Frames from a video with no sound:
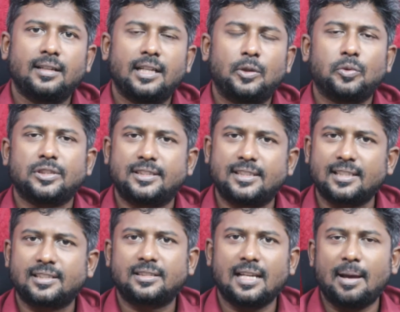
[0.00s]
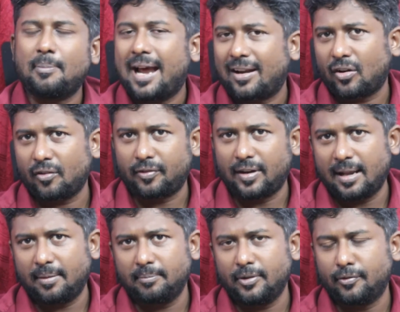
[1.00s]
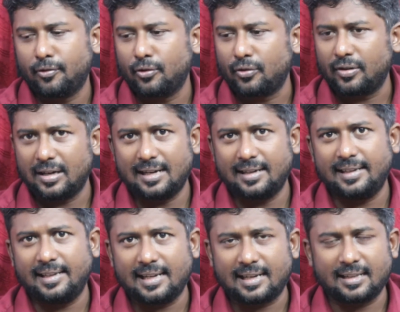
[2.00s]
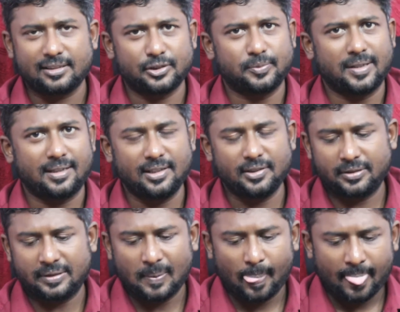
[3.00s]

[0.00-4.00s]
it was just a matter of time before Nalini and others were released.